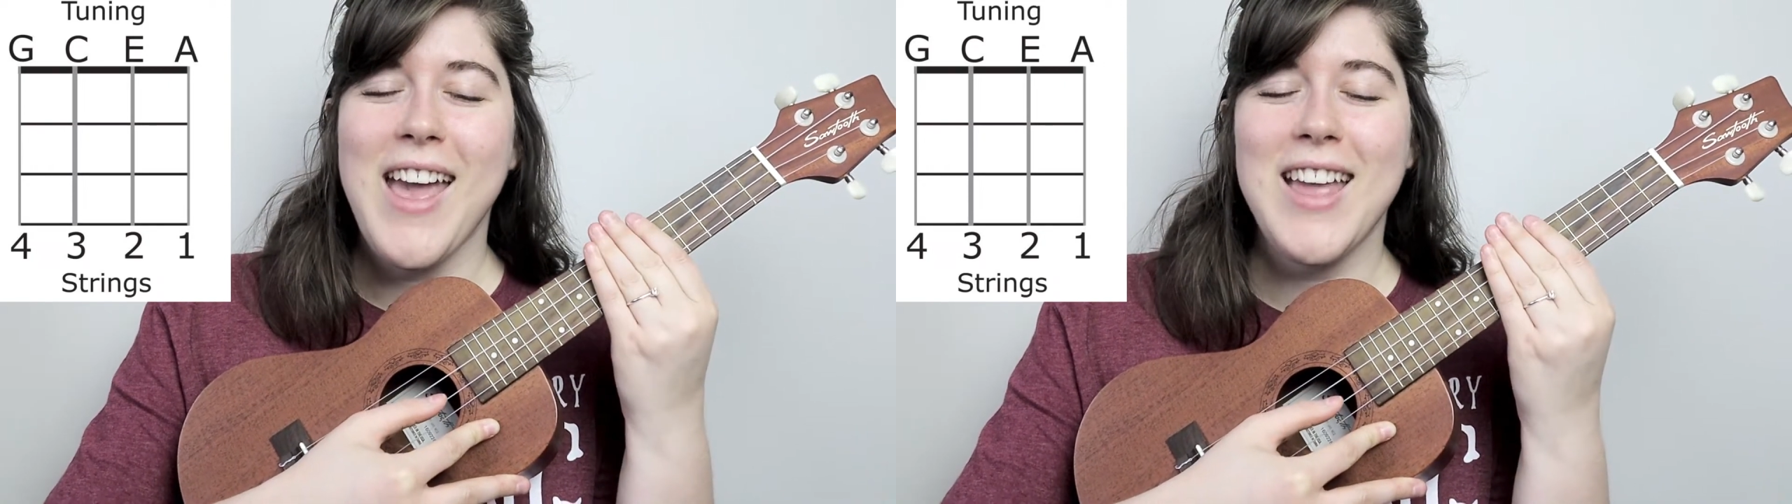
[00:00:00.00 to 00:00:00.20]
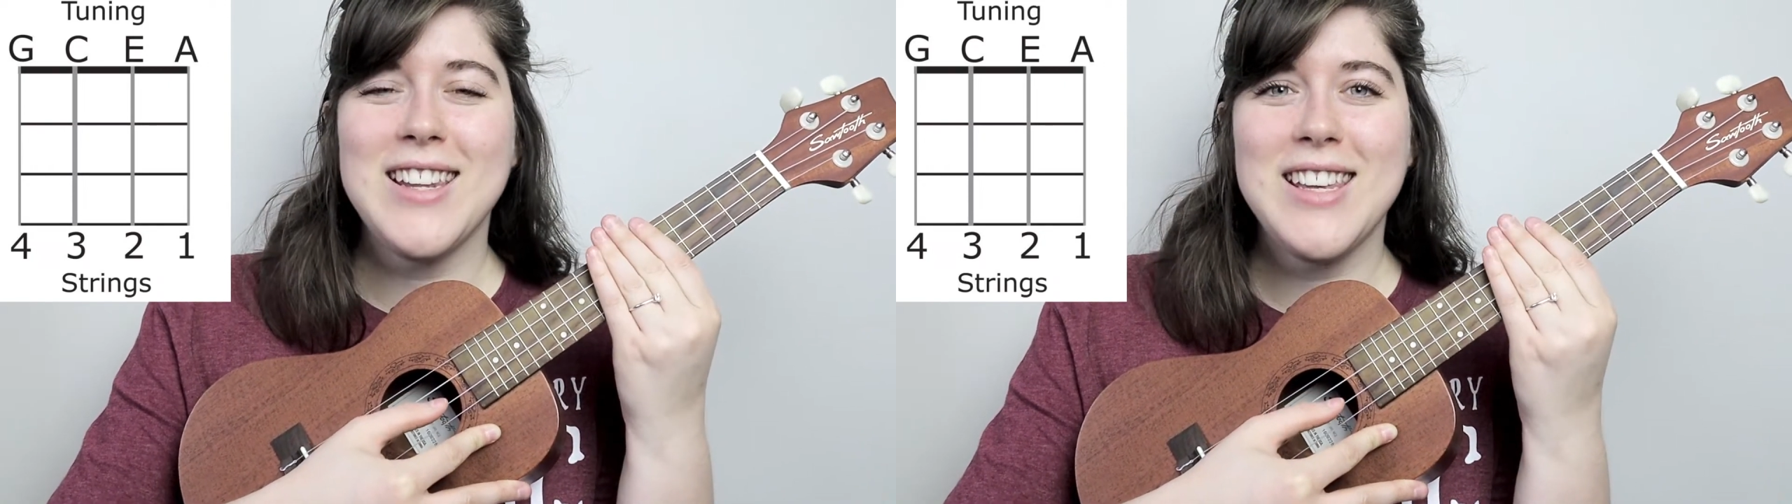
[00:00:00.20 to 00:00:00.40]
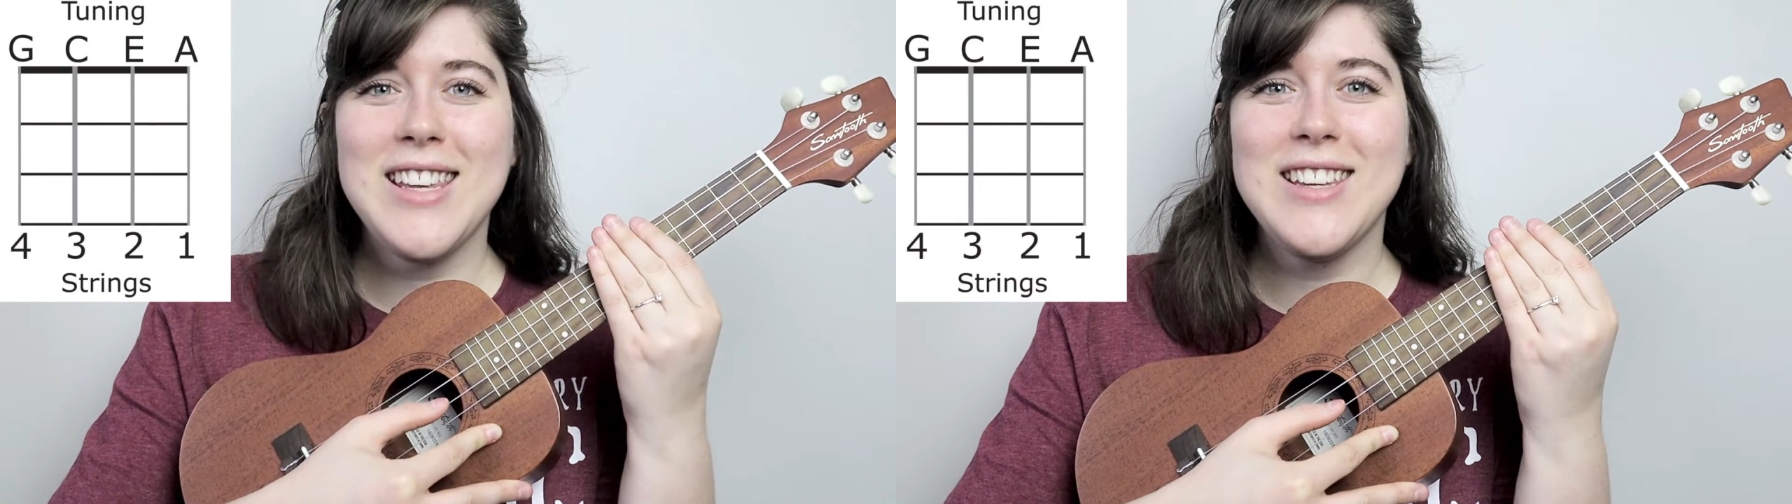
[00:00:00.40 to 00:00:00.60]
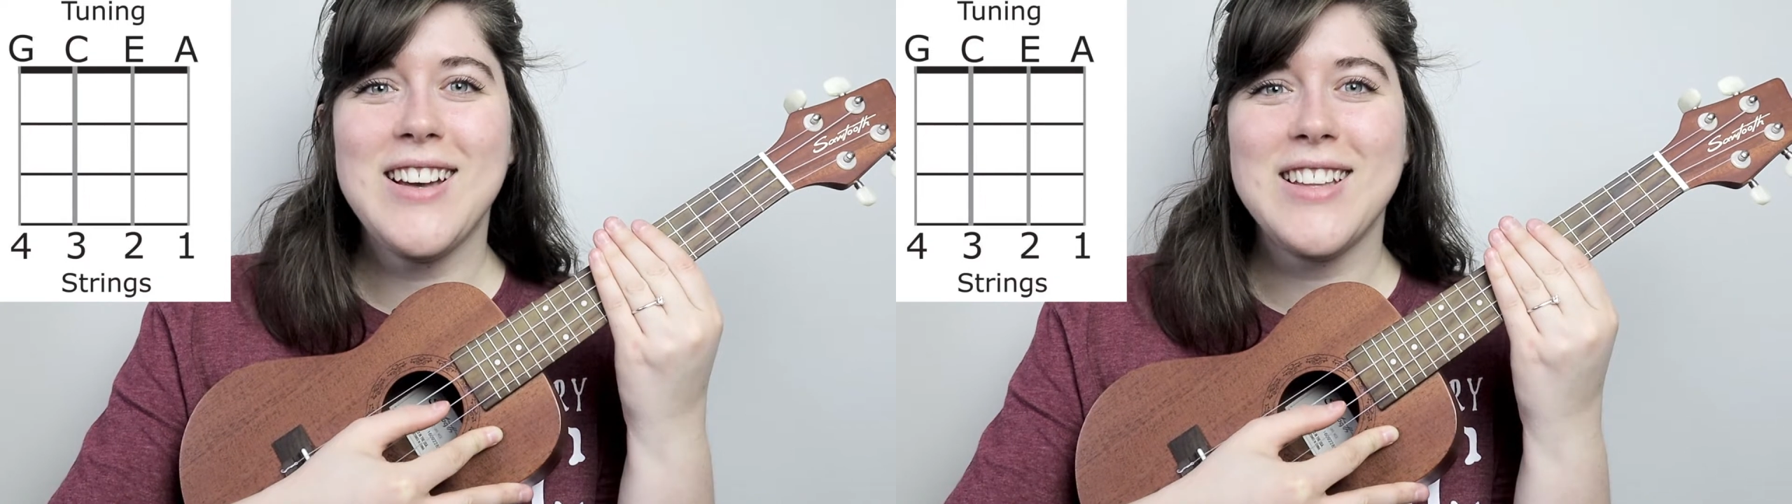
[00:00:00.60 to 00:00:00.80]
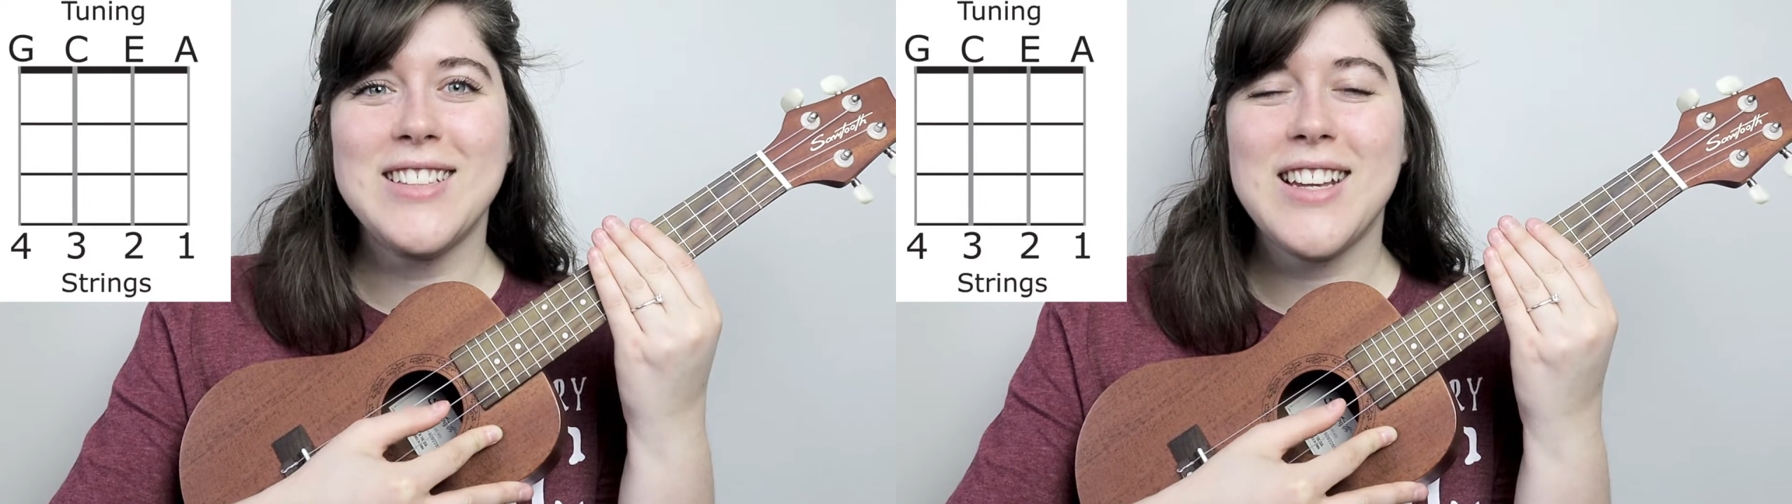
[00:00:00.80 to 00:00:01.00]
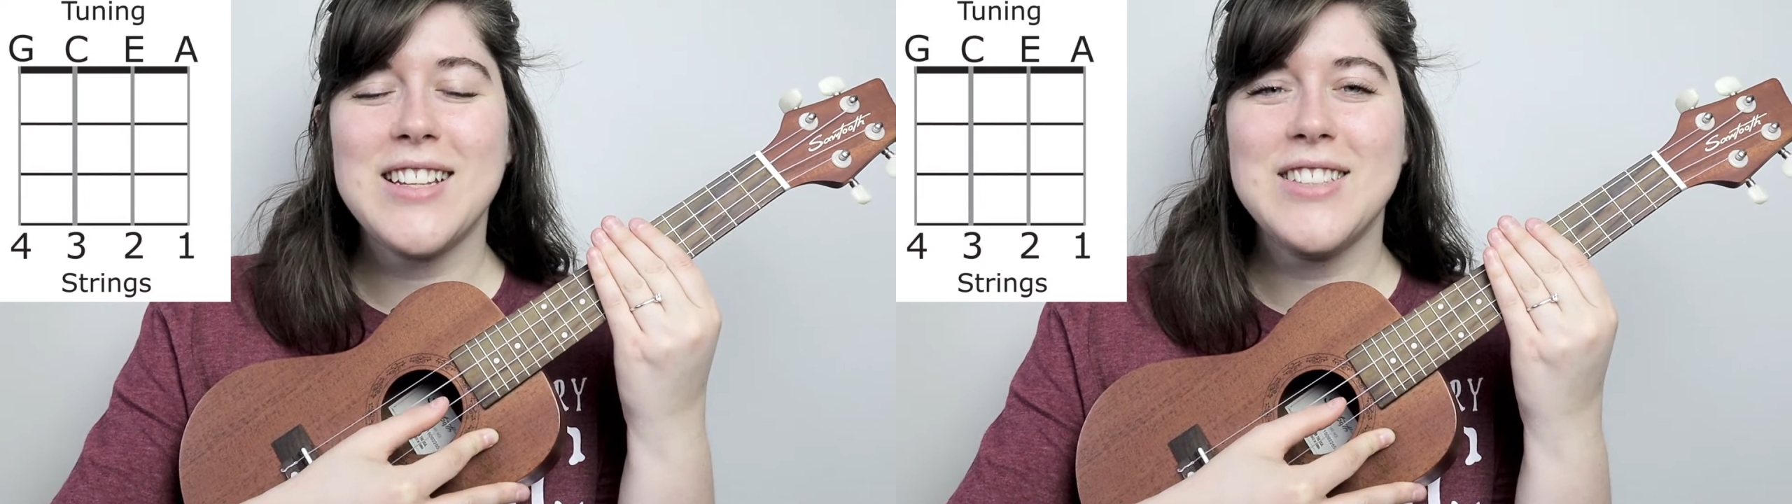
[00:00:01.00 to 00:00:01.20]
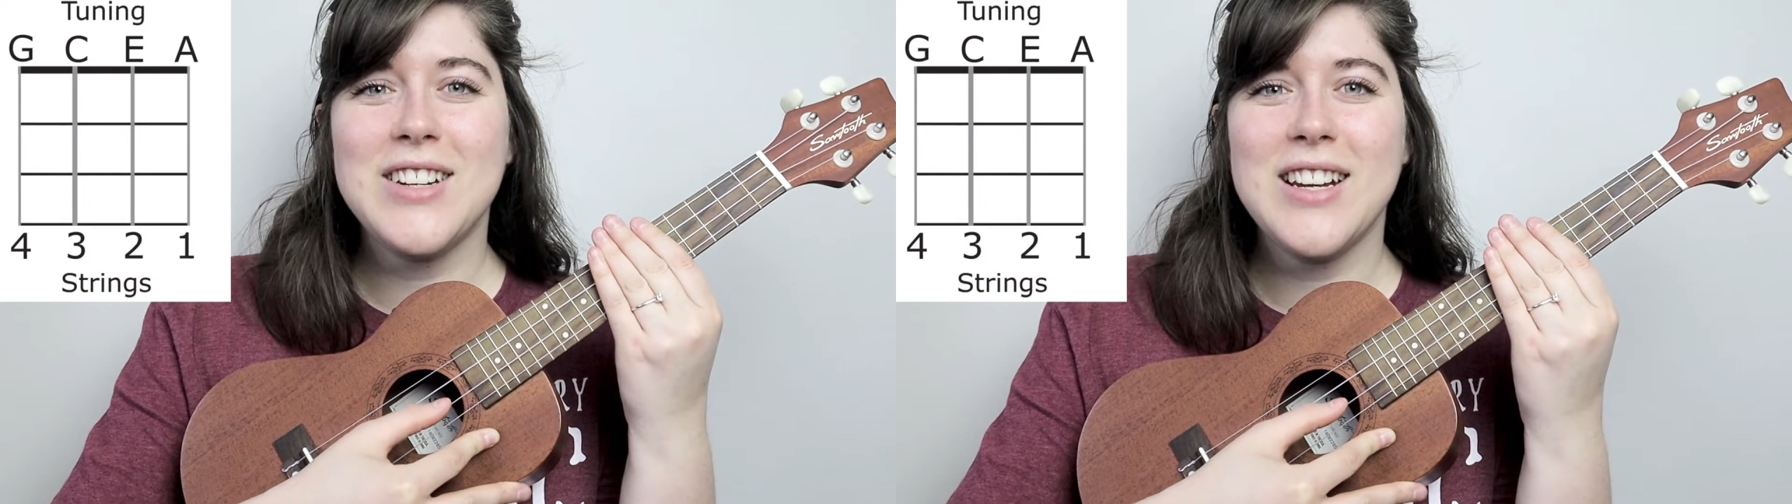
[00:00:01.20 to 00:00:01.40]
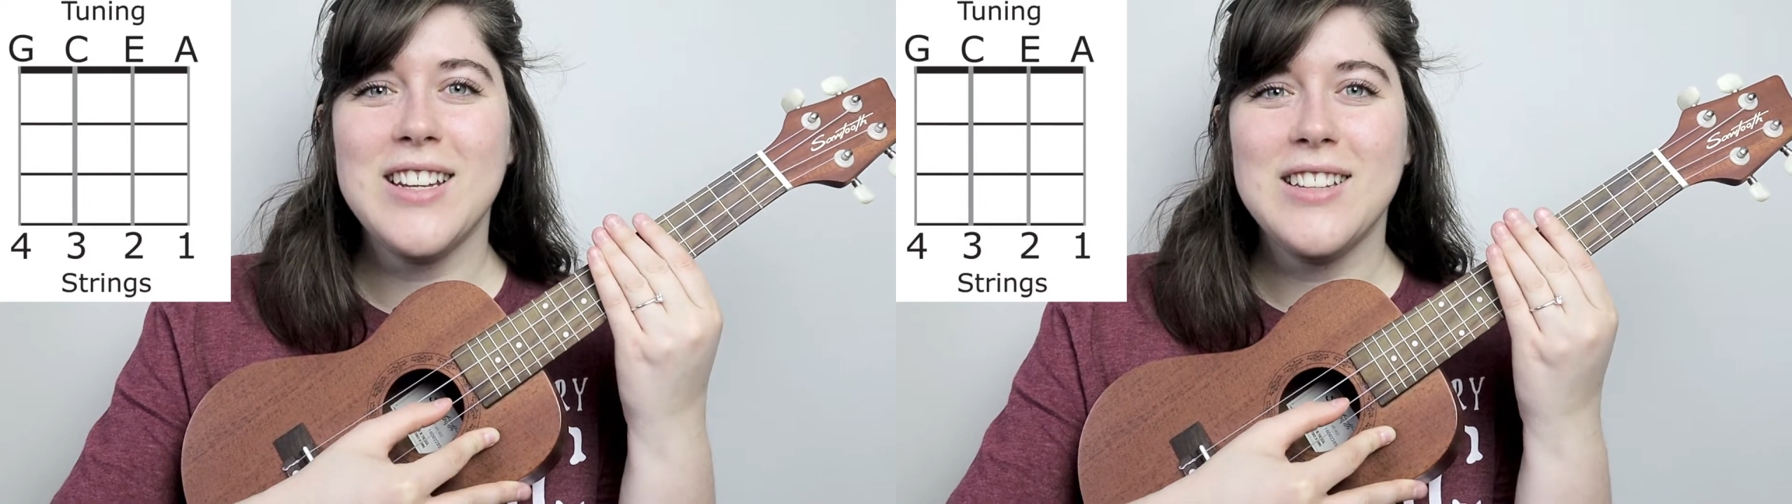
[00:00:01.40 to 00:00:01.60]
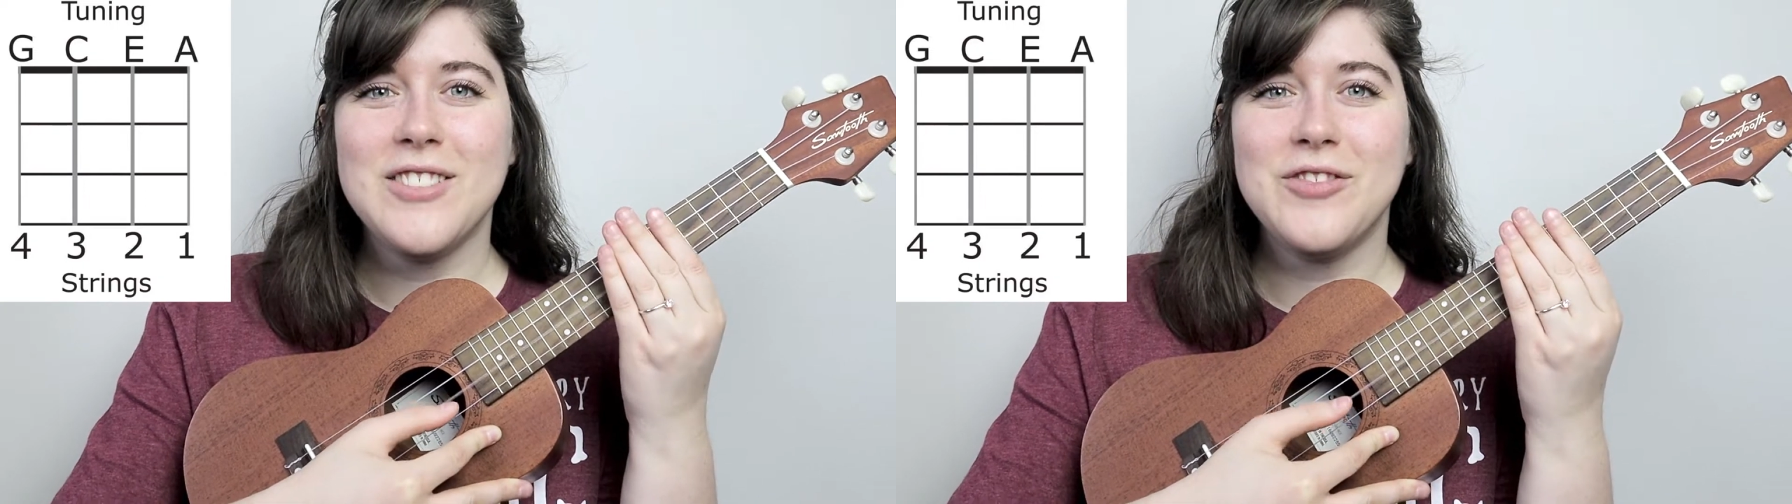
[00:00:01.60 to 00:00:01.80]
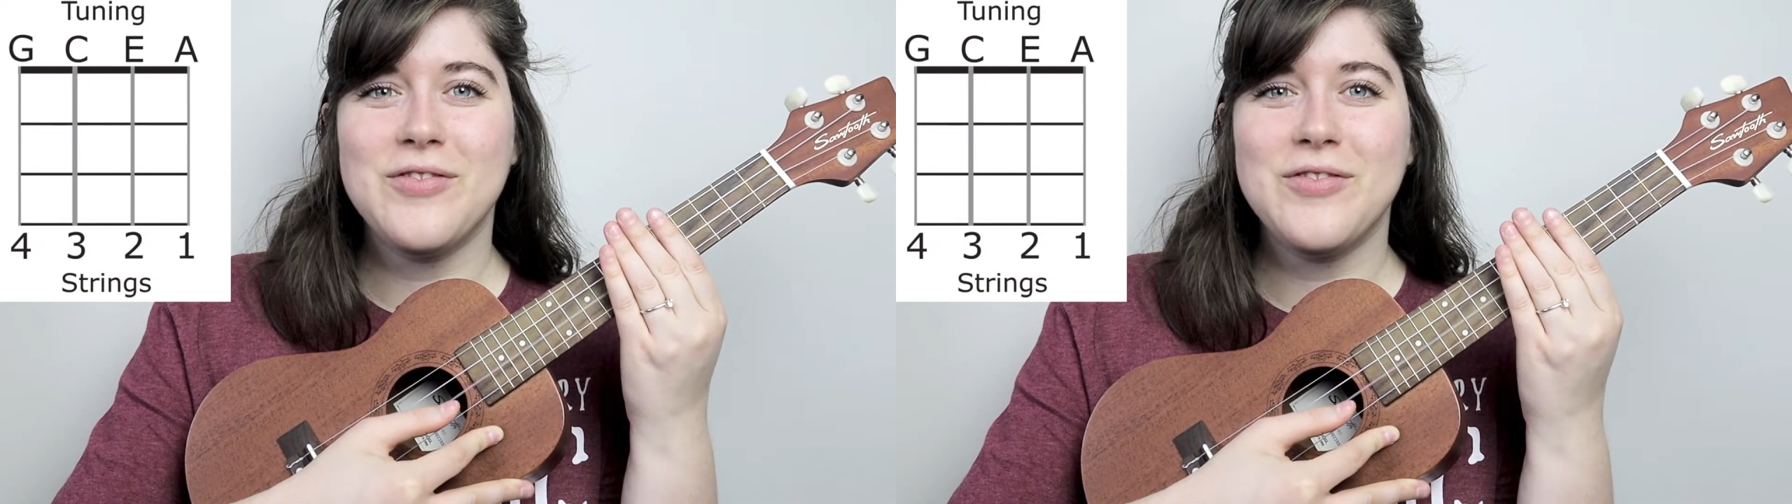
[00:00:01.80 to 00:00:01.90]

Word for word: an E on the second string,